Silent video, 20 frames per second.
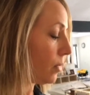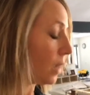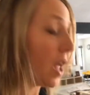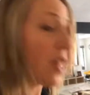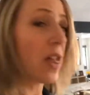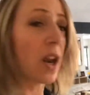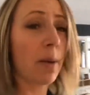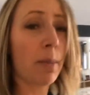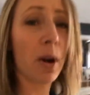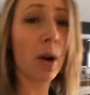and
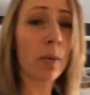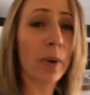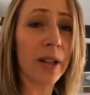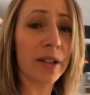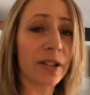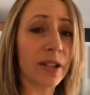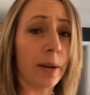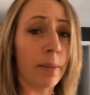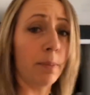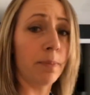then I'm gonna
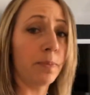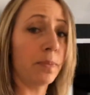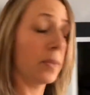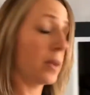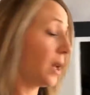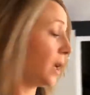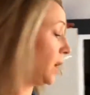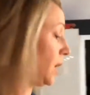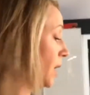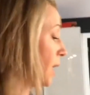rinse them,
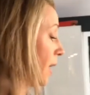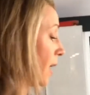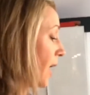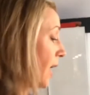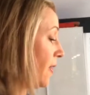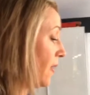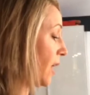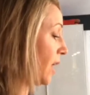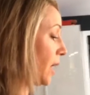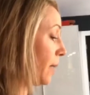
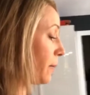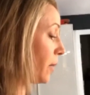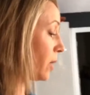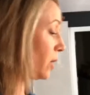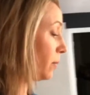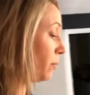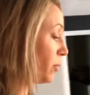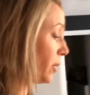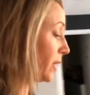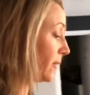and then I'm
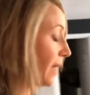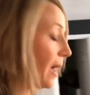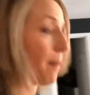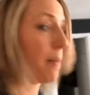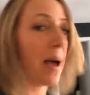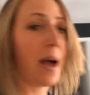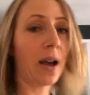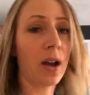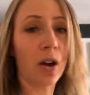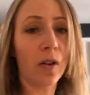gonna bring that
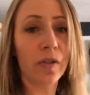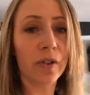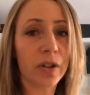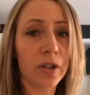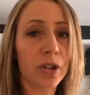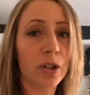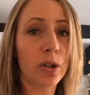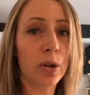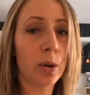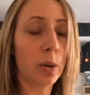back over
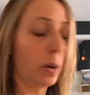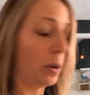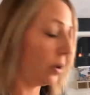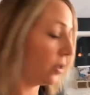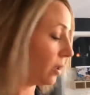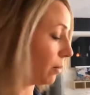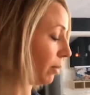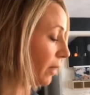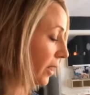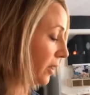to
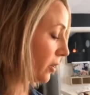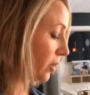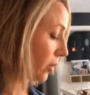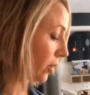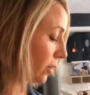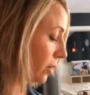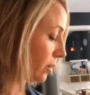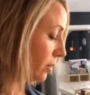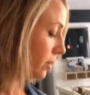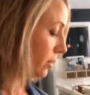the
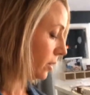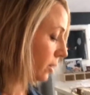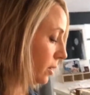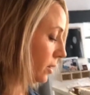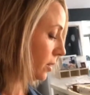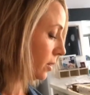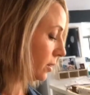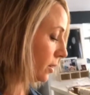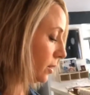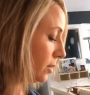blender.
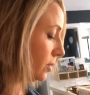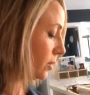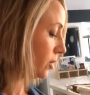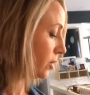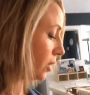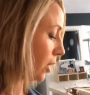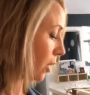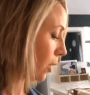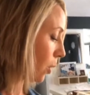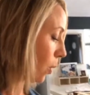
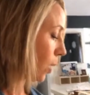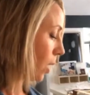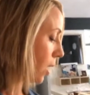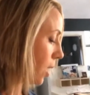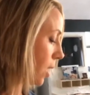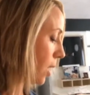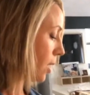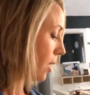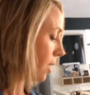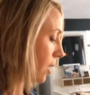So
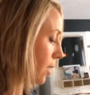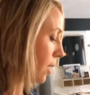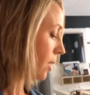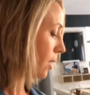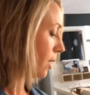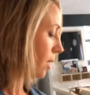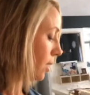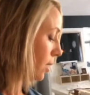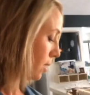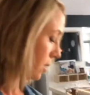
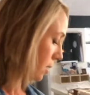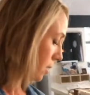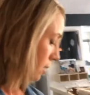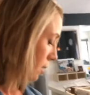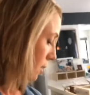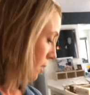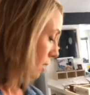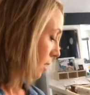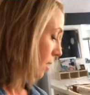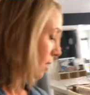
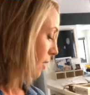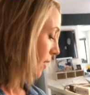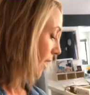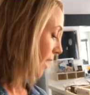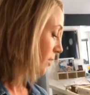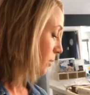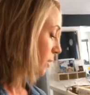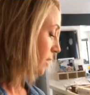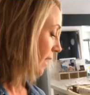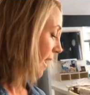
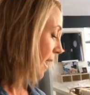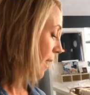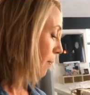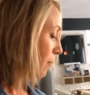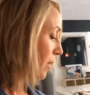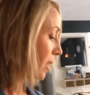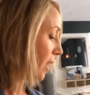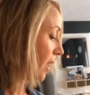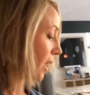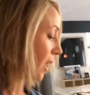that's what's
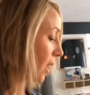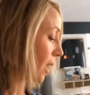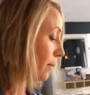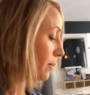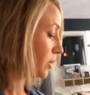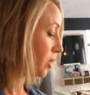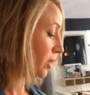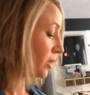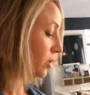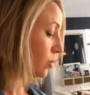happening. I'm
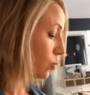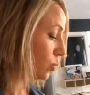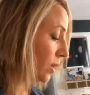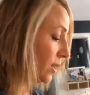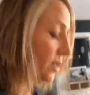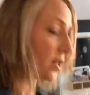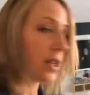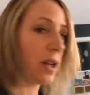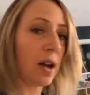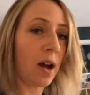just
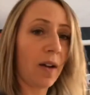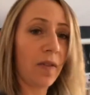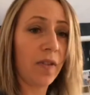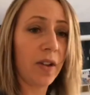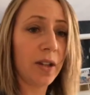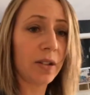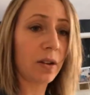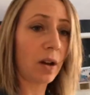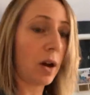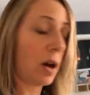rinsing off
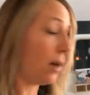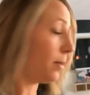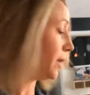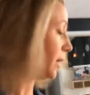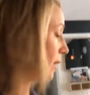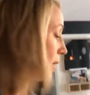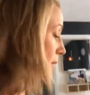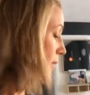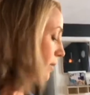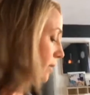these
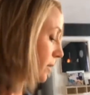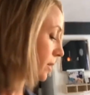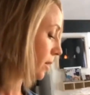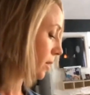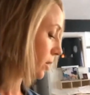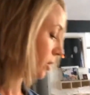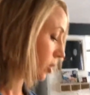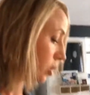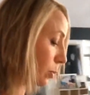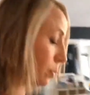almonds,
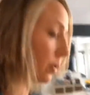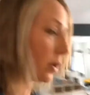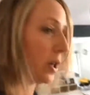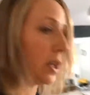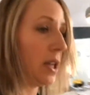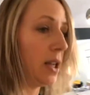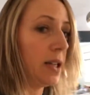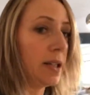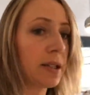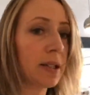super
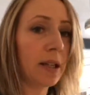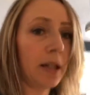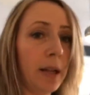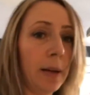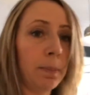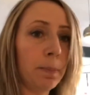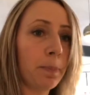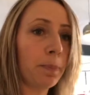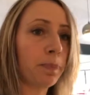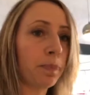easy.